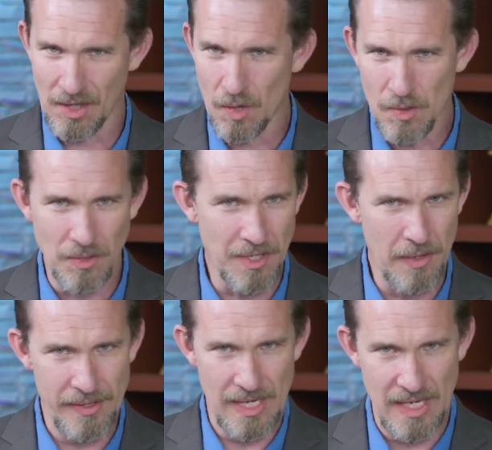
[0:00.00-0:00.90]
local
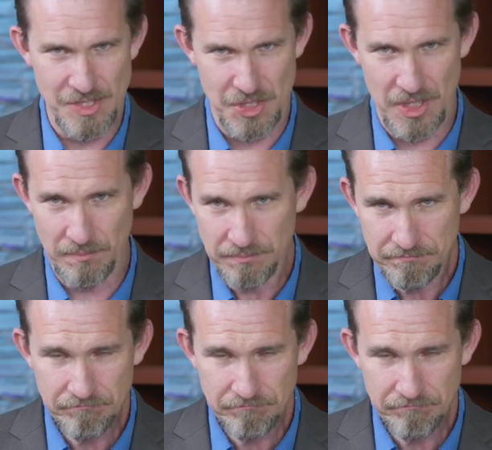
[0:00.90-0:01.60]
congregation